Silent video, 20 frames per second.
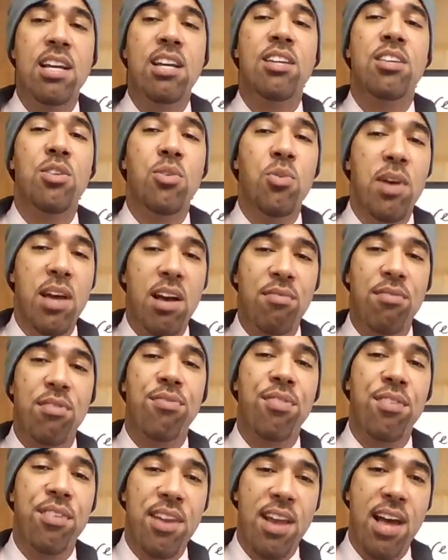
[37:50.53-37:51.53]
you have a
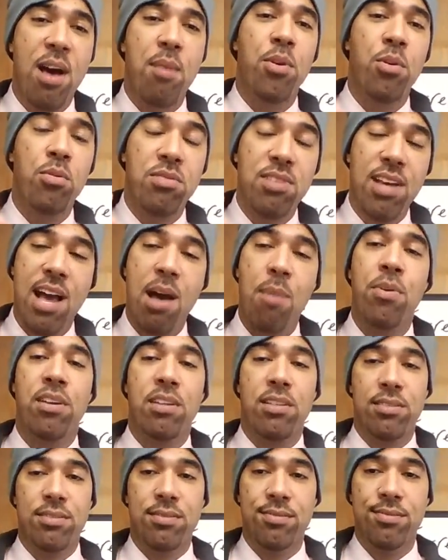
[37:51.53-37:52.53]
phenomenal topic.